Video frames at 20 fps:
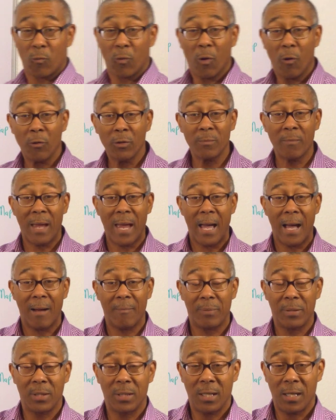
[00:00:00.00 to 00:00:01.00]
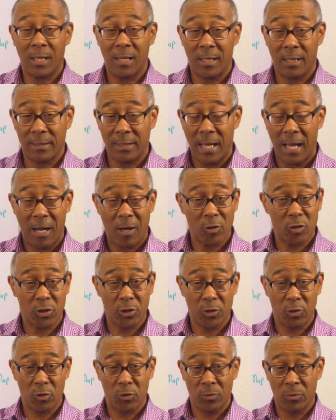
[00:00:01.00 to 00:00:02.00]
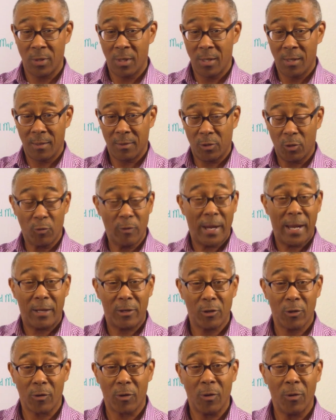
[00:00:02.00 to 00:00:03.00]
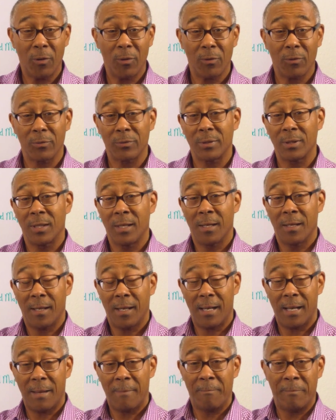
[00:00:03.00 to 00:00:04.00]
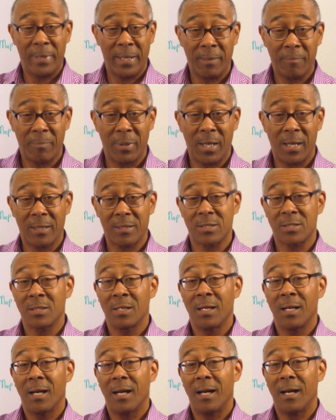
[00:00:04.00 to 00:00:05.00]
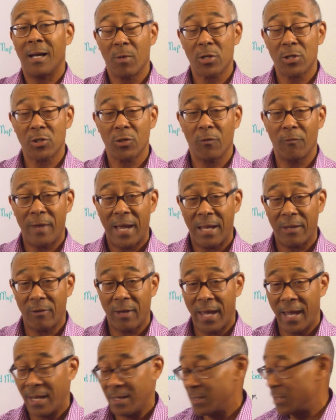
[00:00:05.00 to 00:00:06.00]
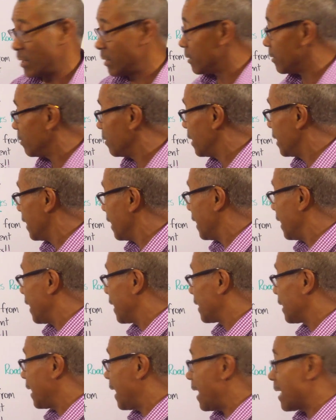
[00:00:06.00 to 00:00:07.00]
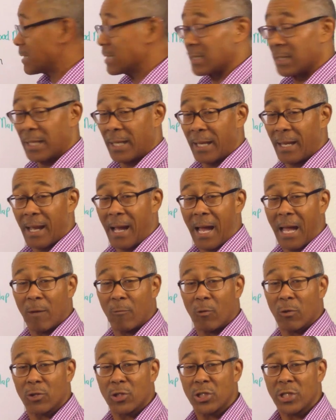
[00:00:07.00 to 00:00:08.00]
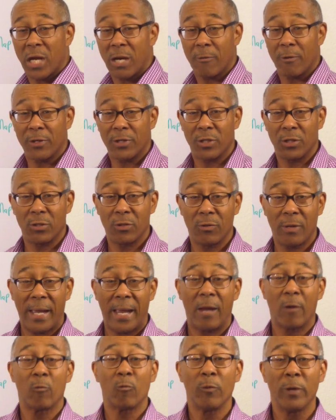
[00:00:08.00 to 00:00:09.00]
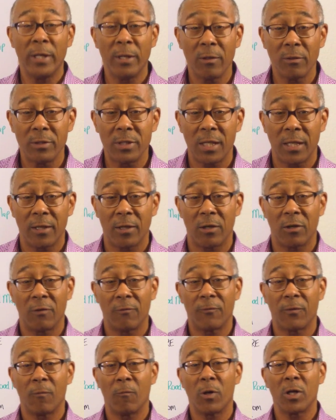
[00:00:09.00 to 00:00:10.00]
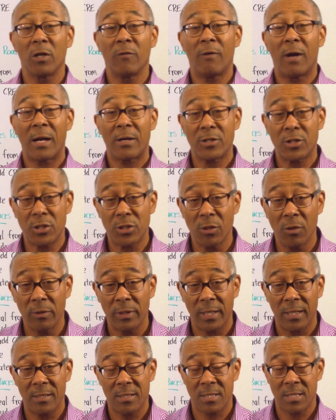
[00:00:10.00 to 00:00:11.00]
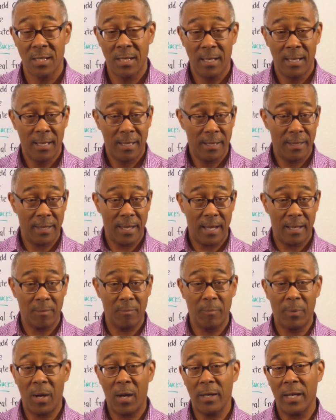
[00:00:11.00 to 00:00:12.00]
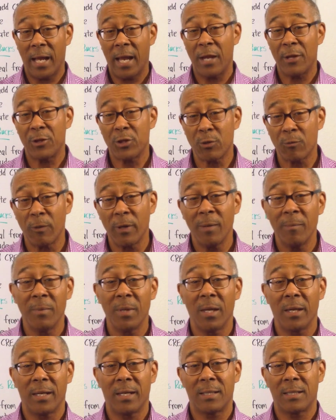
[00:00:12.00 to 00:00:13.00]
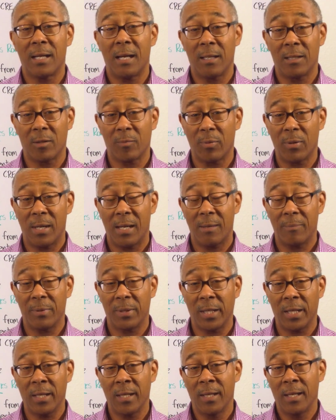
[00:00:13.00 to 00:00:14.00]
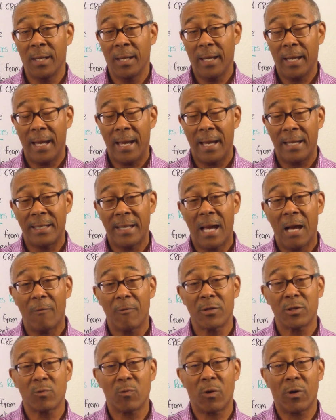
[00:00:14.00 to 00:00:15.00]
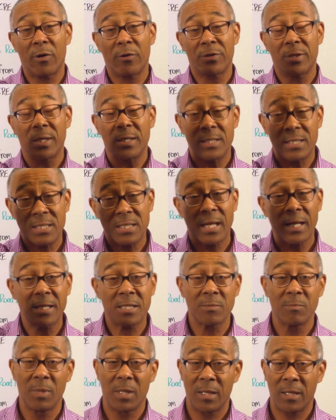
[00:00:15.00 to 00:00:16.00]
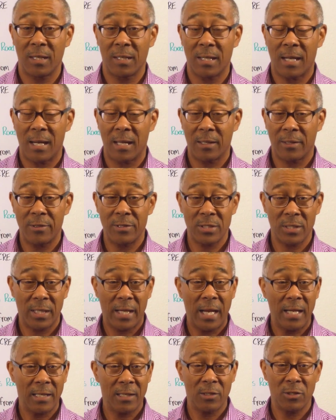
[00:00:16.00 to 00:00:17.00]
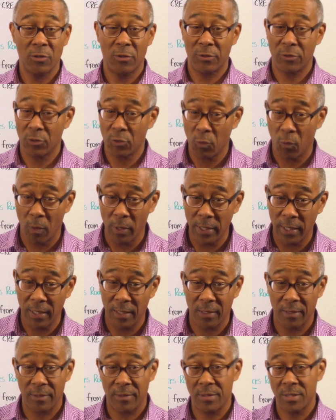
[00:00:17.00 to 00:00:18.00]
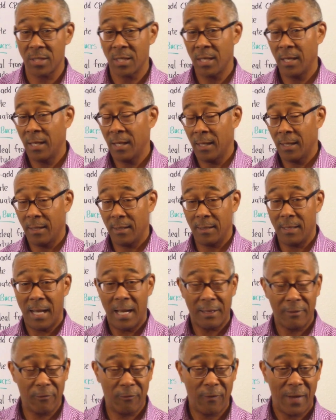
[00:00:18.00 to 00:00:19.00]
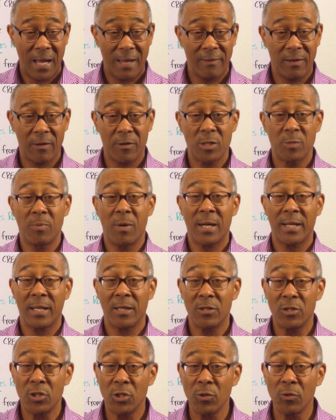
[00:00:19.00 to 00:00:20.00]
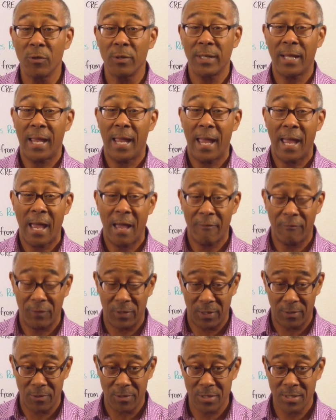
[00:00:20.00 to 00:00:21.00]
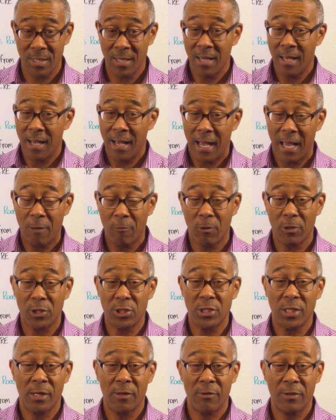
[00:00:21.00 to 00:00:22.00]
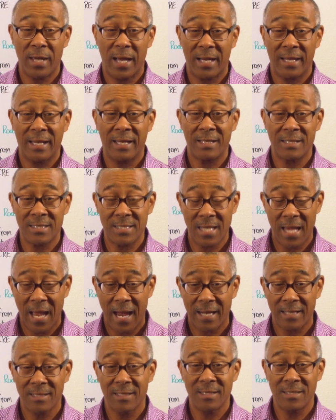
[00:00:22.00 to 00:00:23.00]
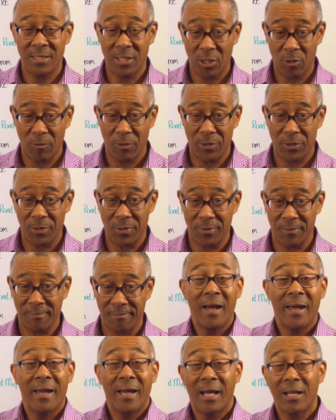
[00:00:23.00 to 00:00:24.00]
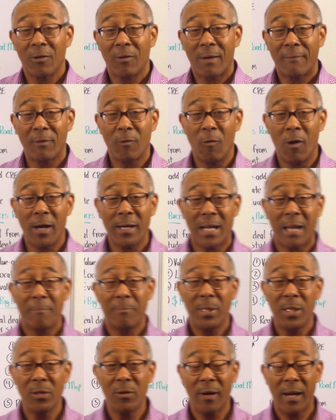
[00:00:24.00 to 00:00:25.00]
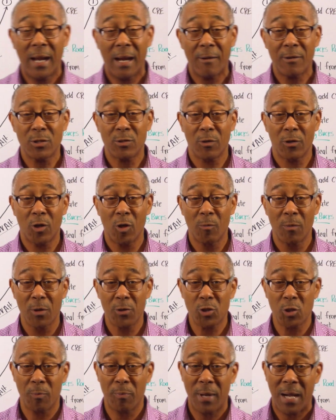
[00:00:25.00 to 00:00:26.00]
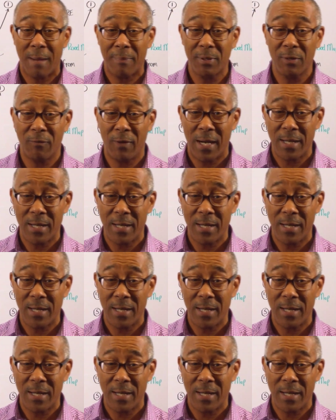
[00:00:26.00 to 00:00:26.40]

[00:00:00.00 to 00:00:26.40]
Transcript: a roadmap on how to create your own uh, big bucks commercial value add deal. And lastly, I will share with you a real deal from one of our students that bought a three million dollar property and now is worth six million dollars, and he didn't do it in twenty years, not in five years, but in two and a half years. I will share that exact deal with you. Hello everyone, I'm Peter Harris with Commercial Property